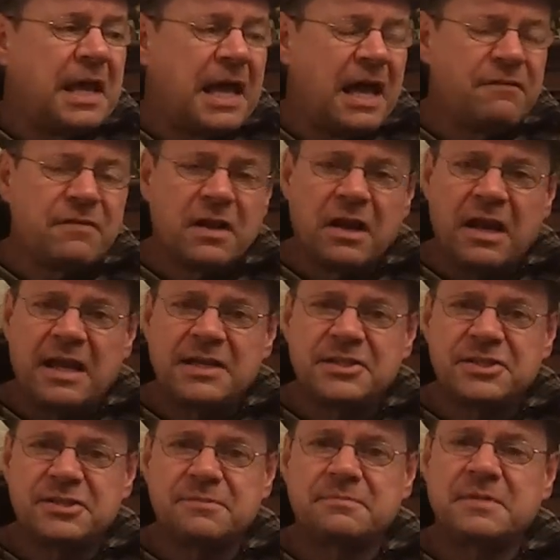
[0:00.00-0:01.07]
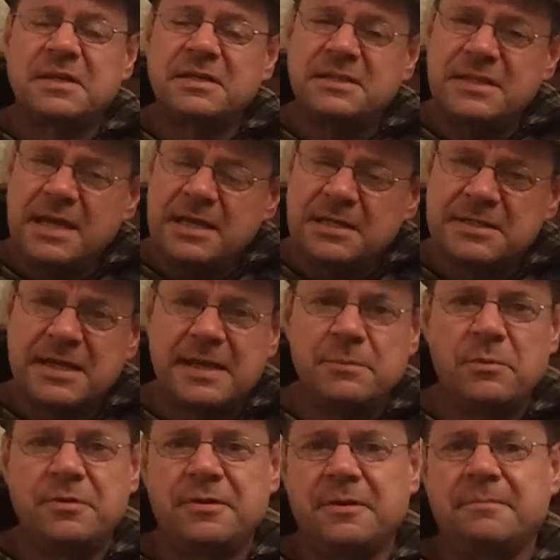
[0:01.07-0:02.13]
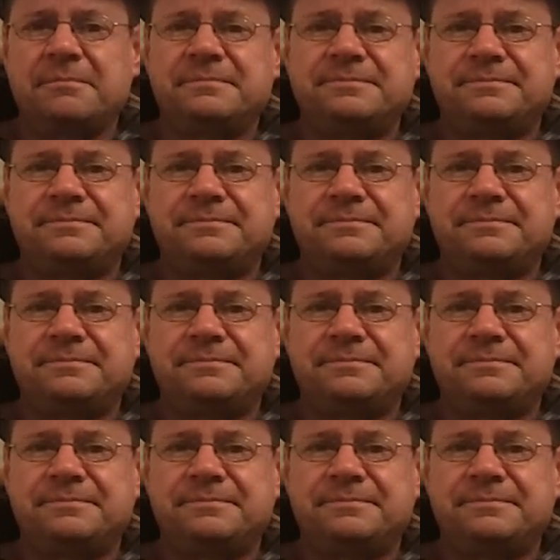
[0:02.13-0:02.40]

have a glass, take your time with it,